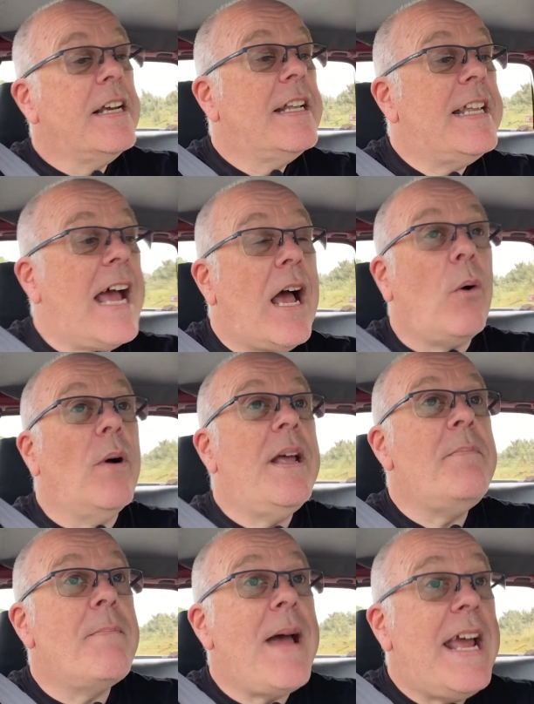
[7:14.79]
Now,
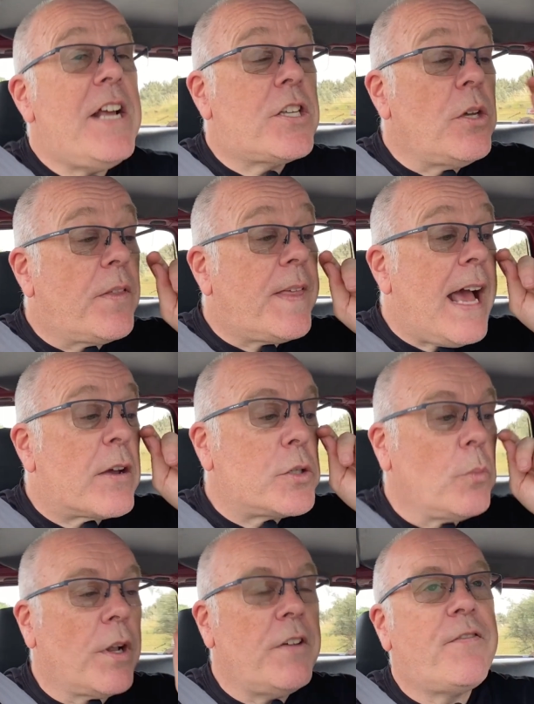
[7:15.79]
in May
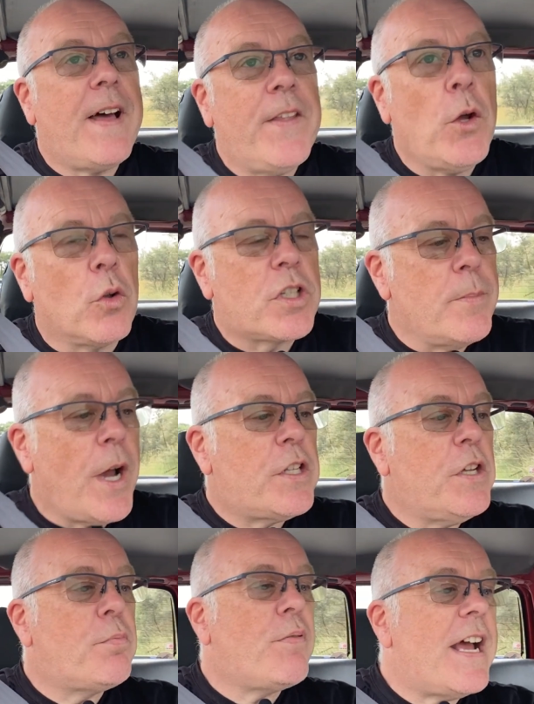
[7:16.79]
2001, in fact, the
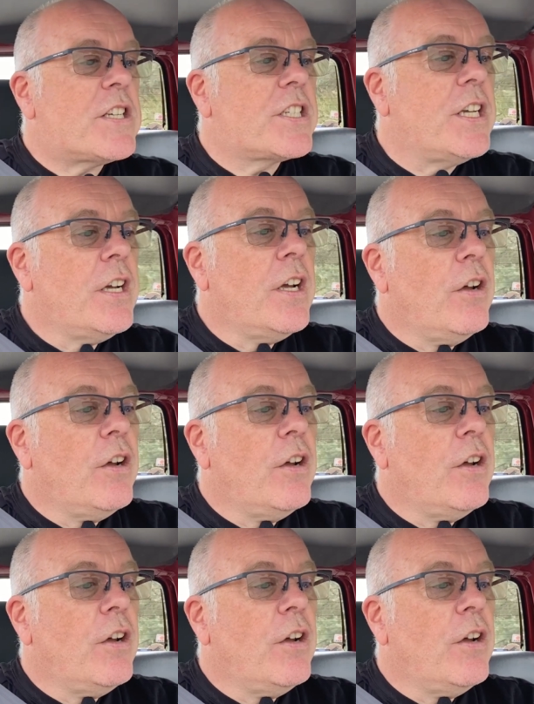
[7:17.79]
automotive press